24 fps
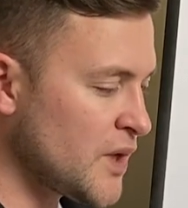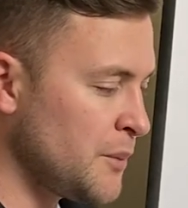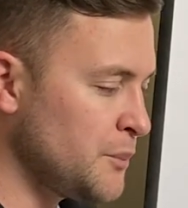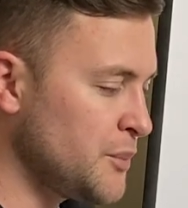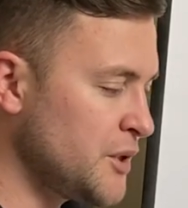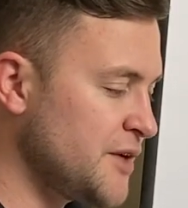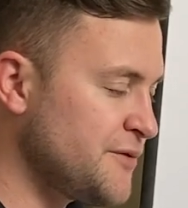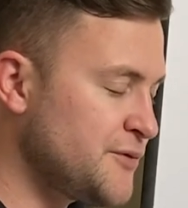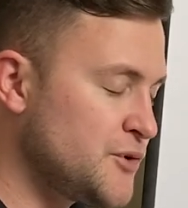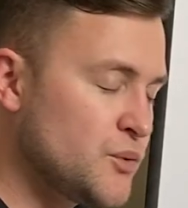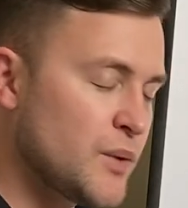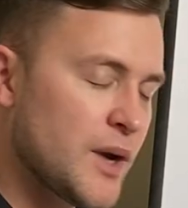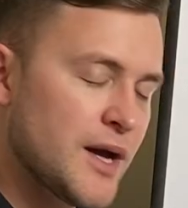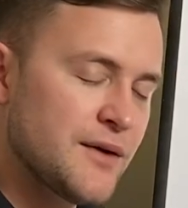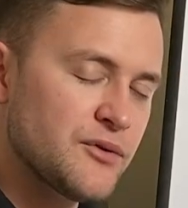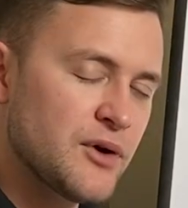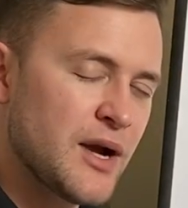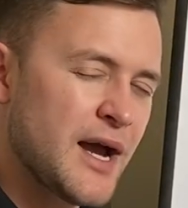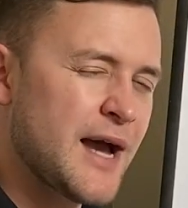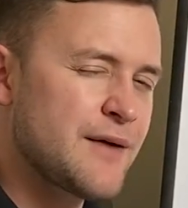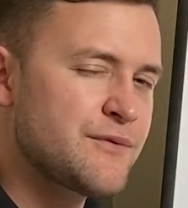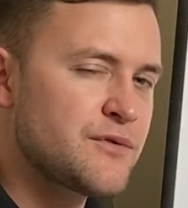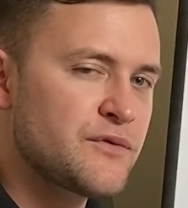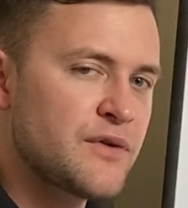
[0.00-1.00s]
but if you ever
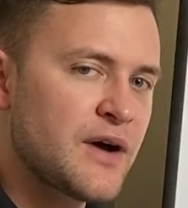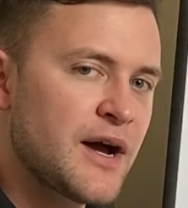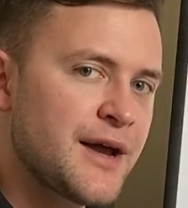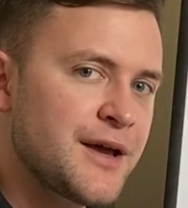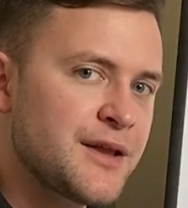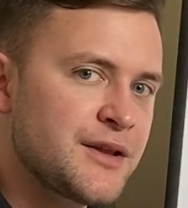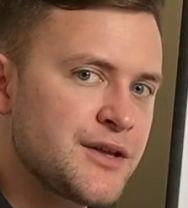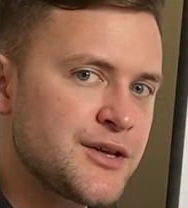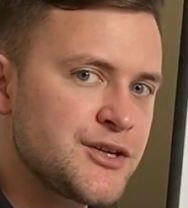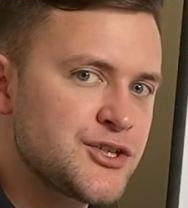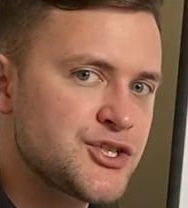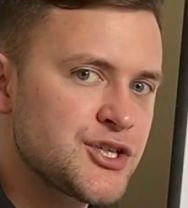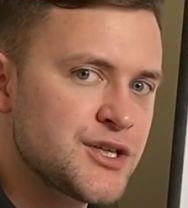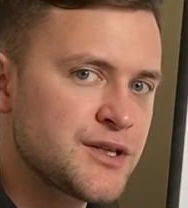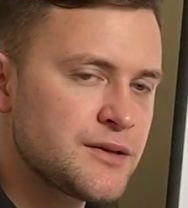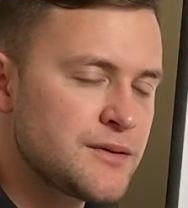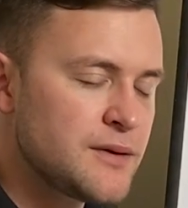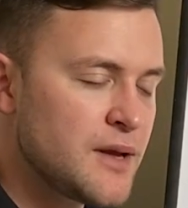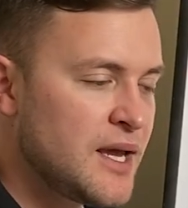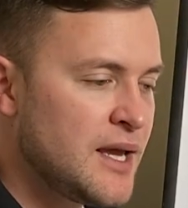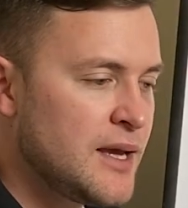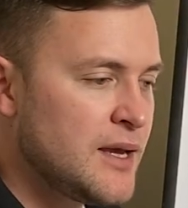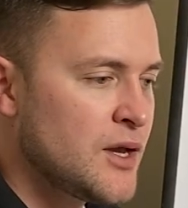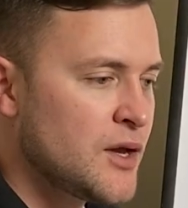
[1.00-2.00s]
have a
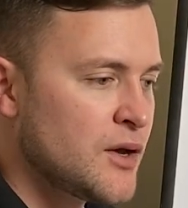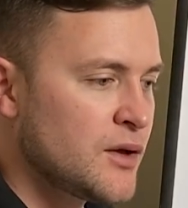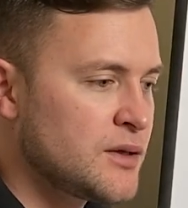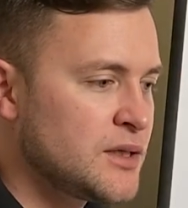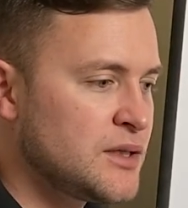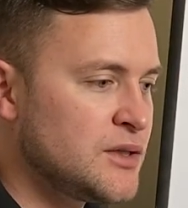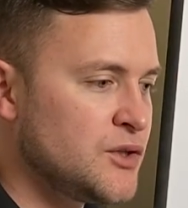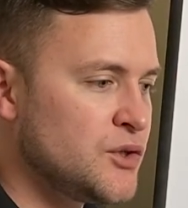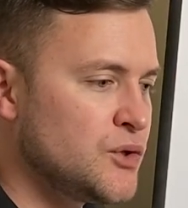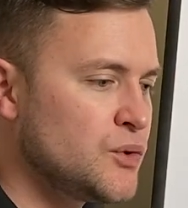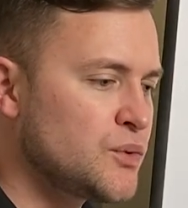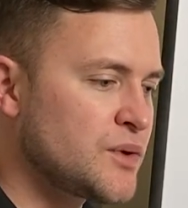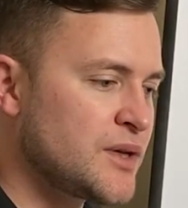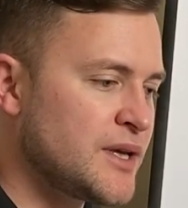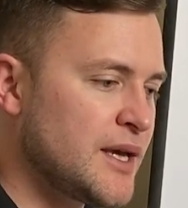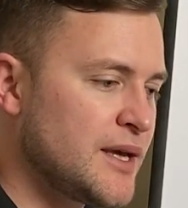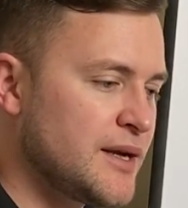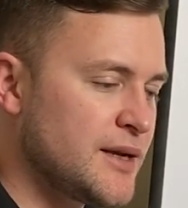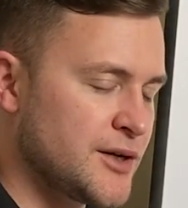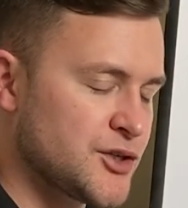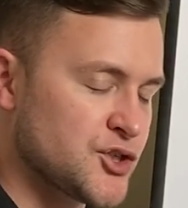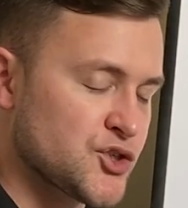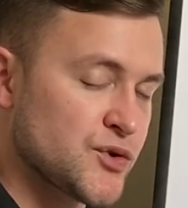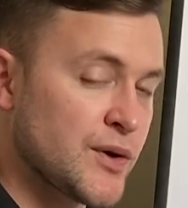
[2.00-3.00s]
violation, you'll
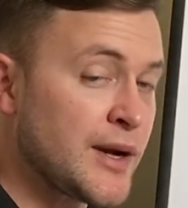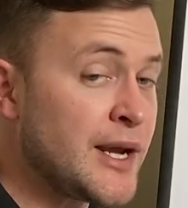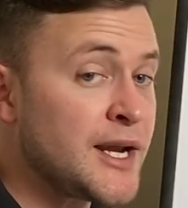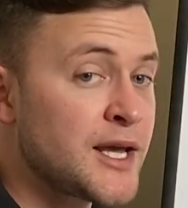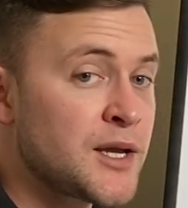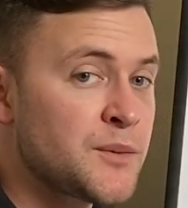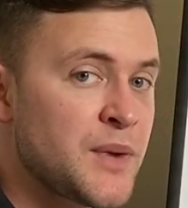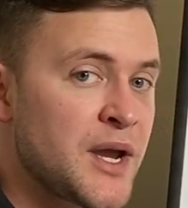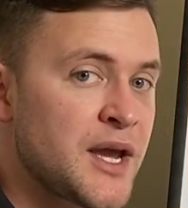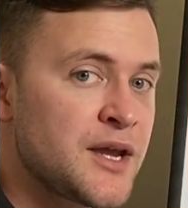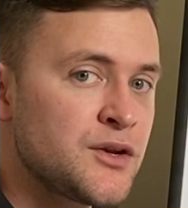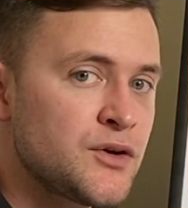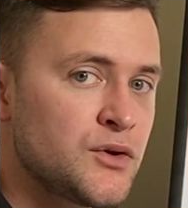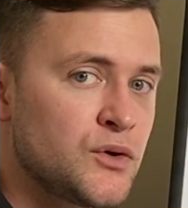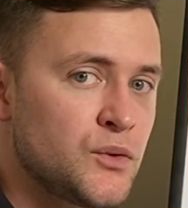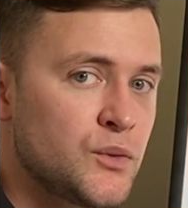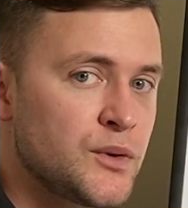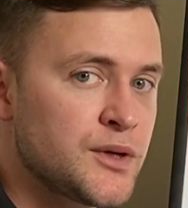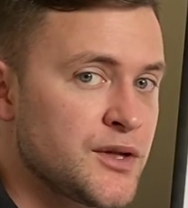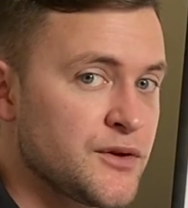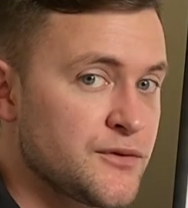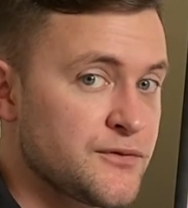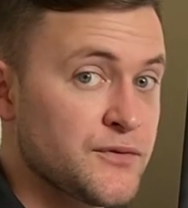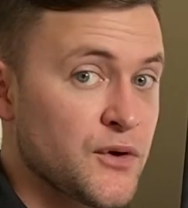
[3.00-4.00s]
get a training manual
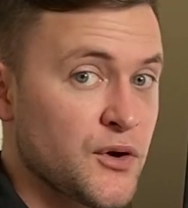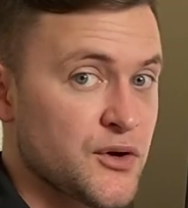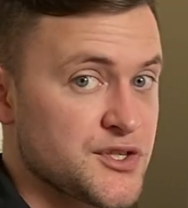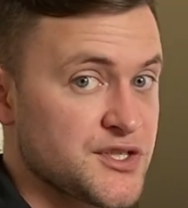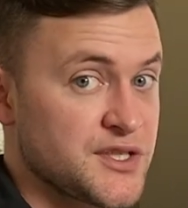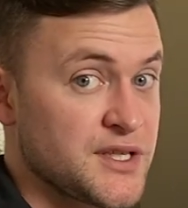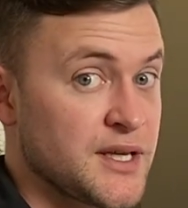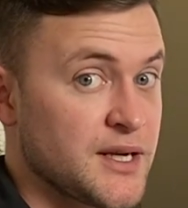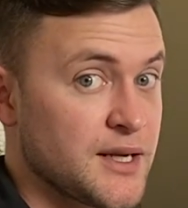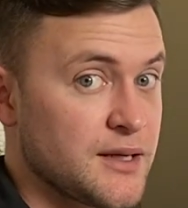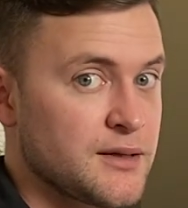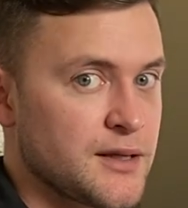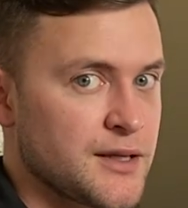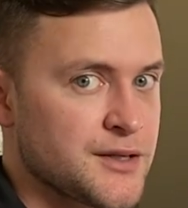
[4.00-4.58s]
when you first get it